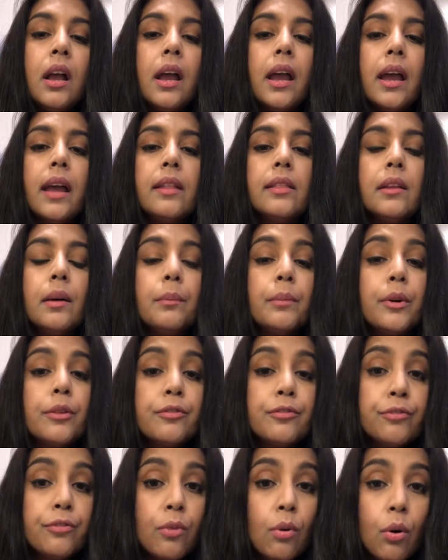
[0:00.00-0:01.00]
And number
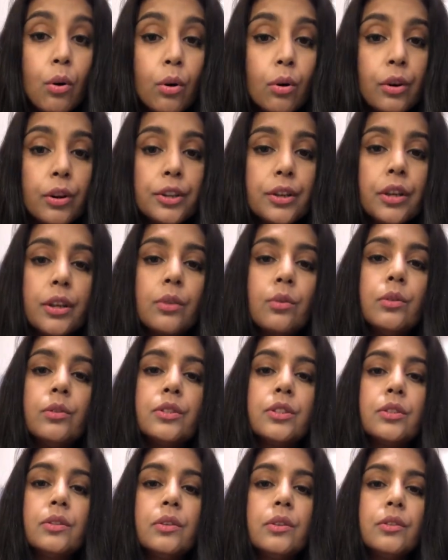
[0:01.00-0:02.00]
four, you can
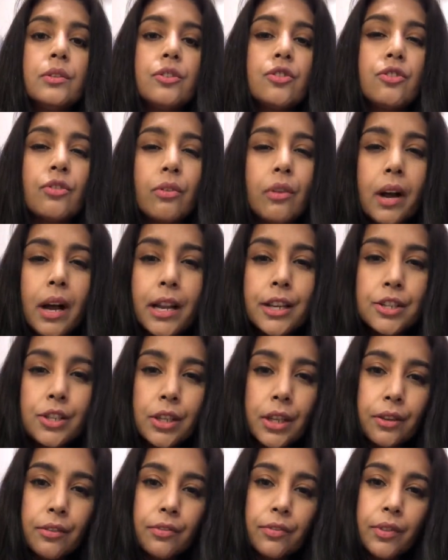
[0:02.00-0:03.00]
also try to
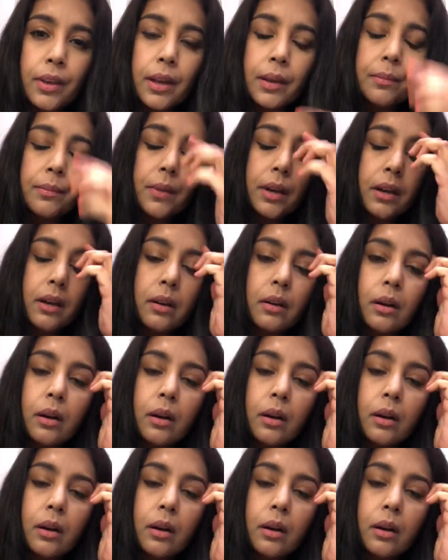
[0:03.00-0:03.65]
give them uh,